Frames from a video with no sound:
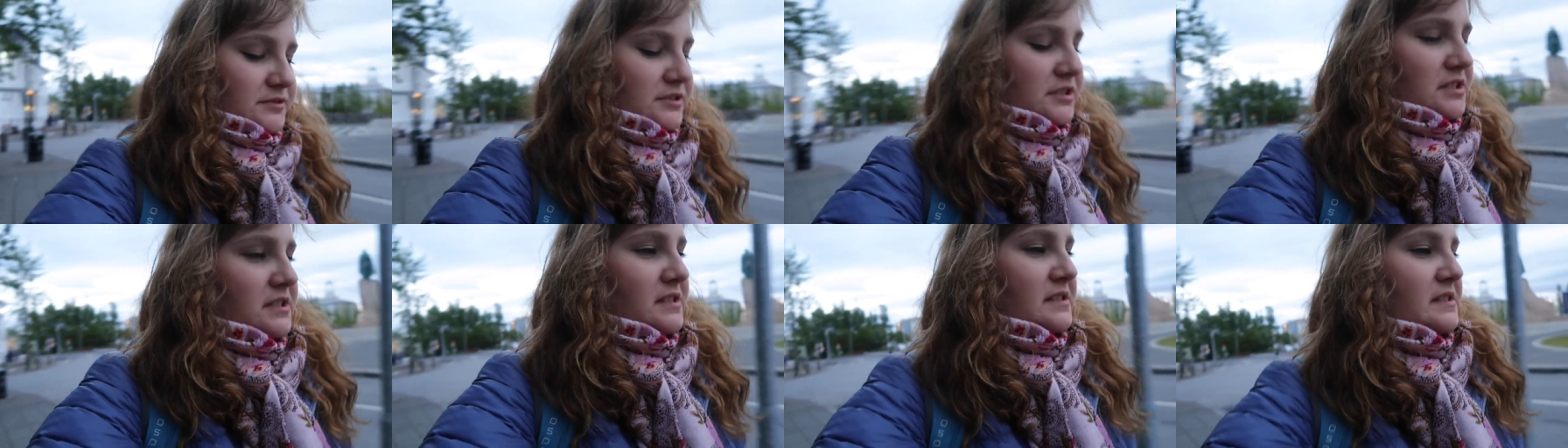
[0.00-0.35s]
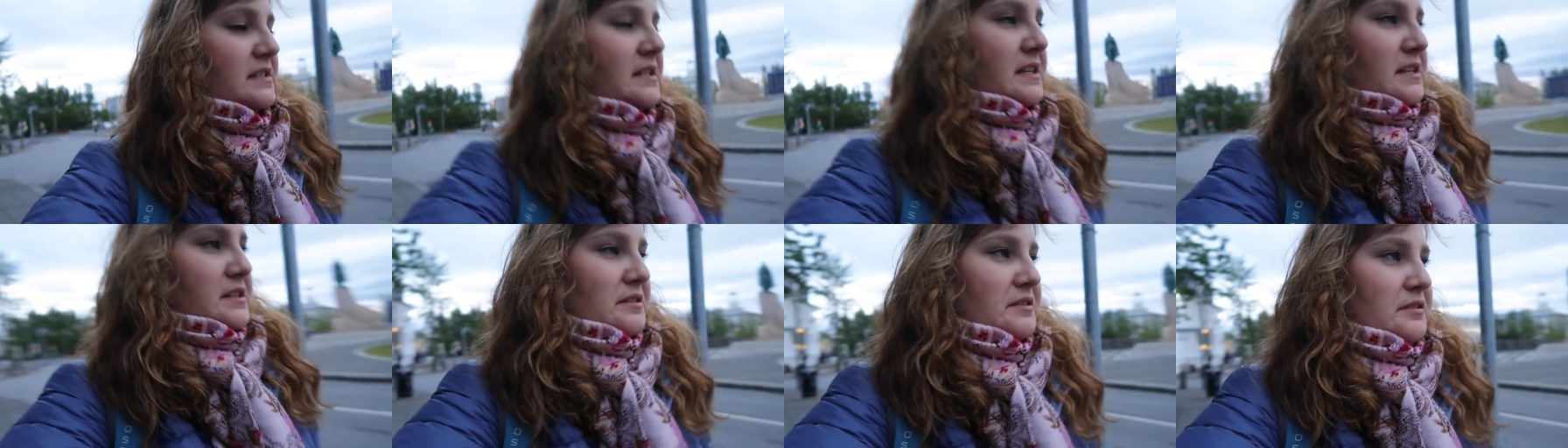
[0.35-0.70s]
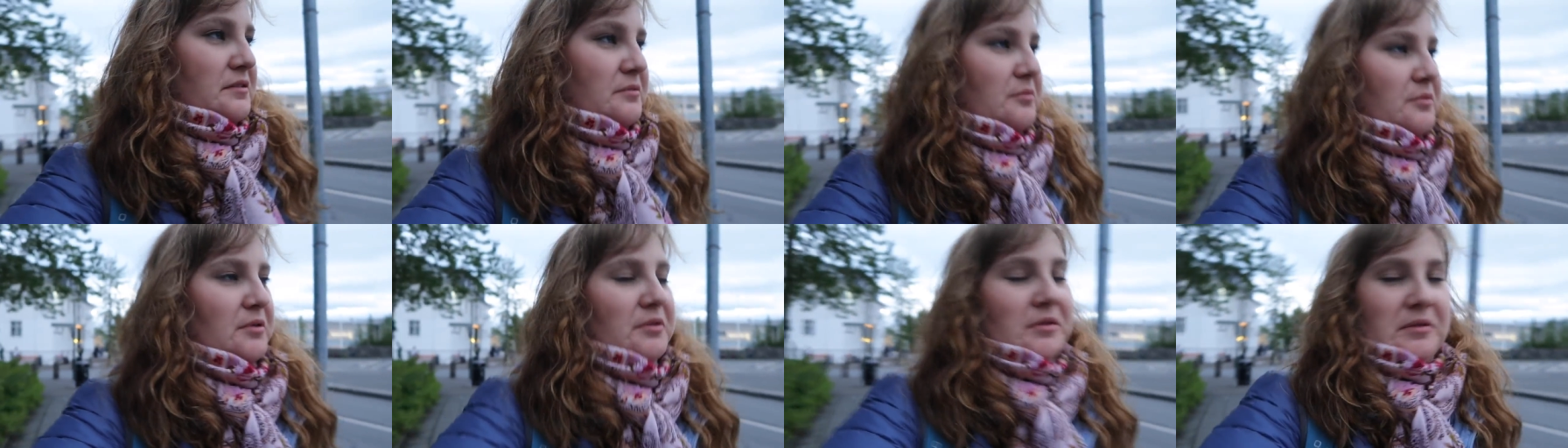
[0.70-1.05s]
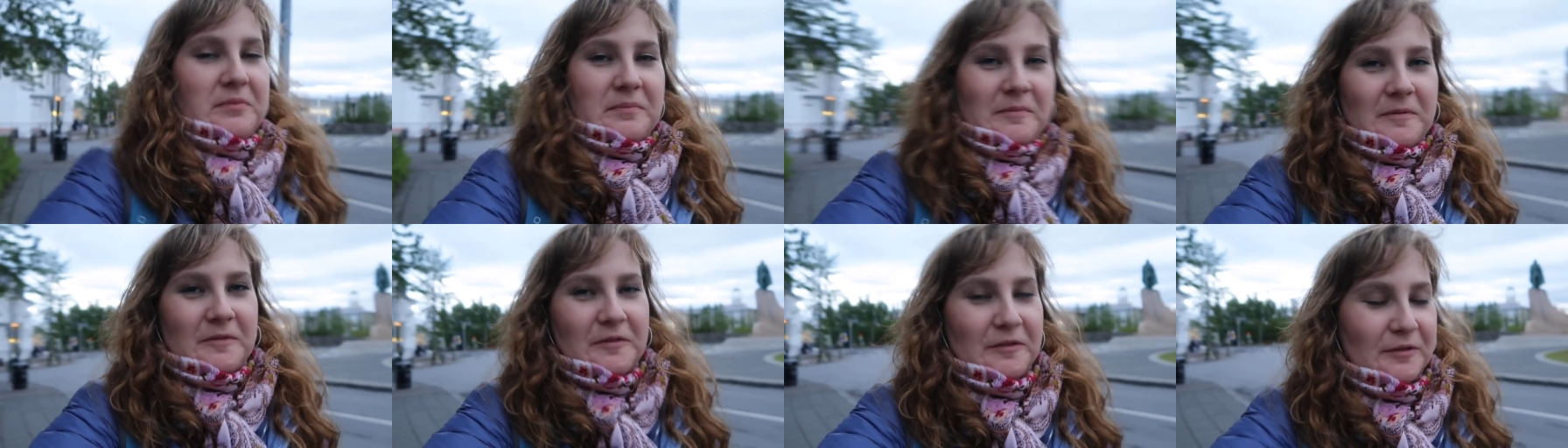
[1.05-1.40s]
just sit in the
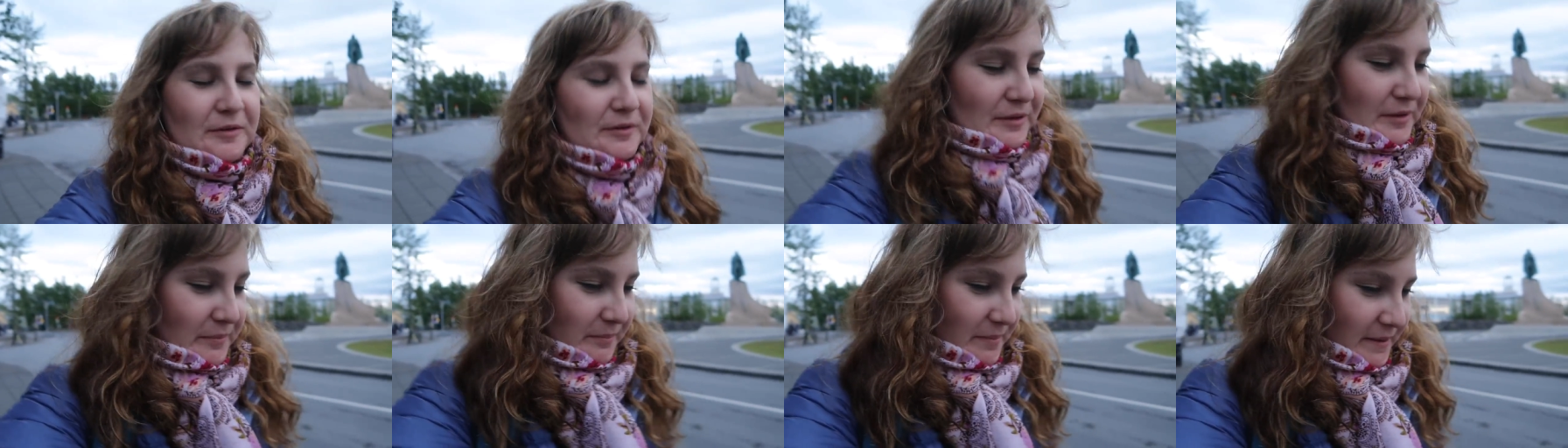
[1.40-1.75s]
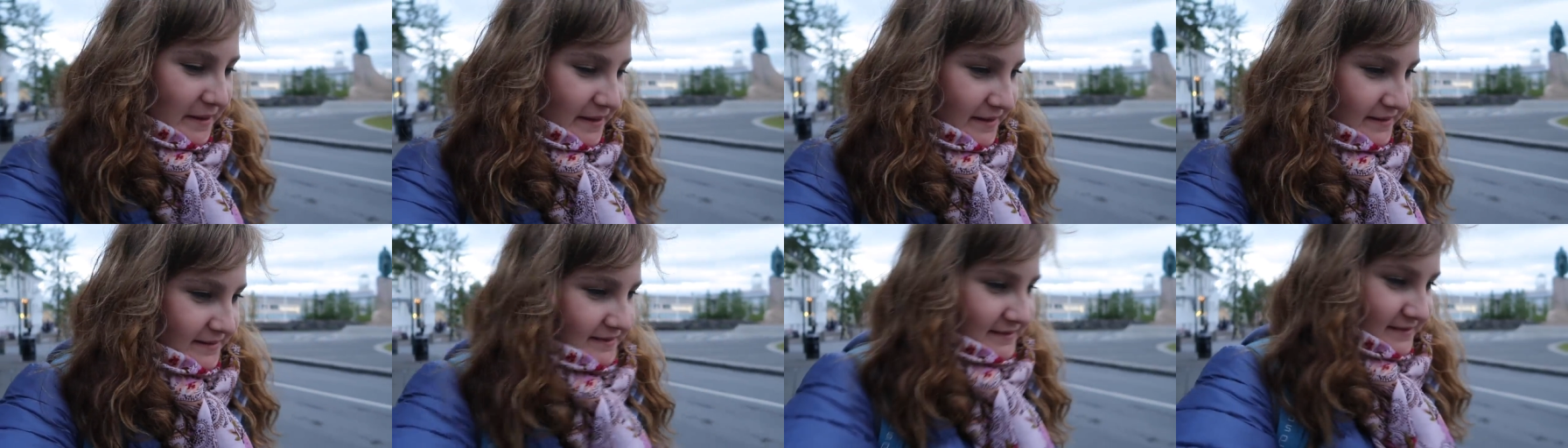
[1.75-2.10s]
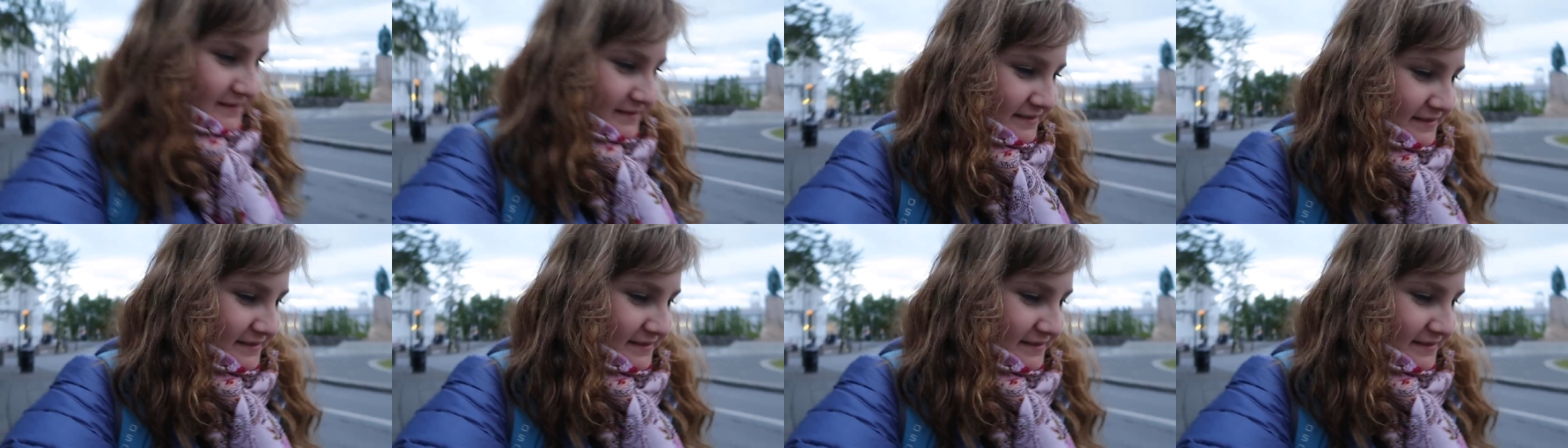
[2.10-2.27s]
warm for a little bit